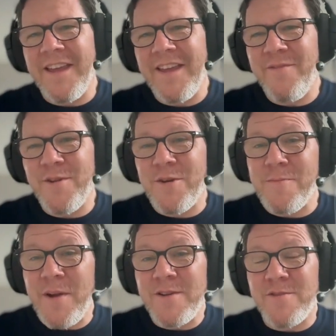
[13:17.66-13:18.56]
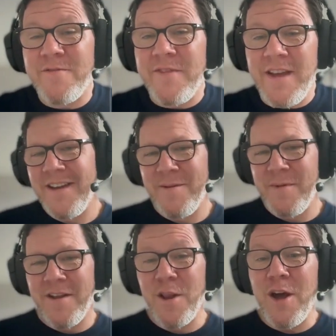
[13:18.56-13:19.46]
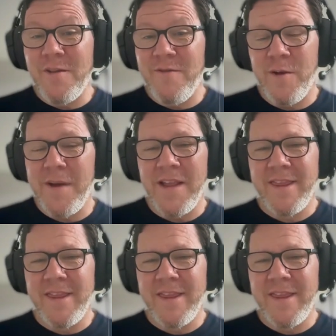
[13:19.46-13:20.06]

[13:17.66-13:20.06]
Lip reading: if you compare it to fiat, I mean, a lot of very bad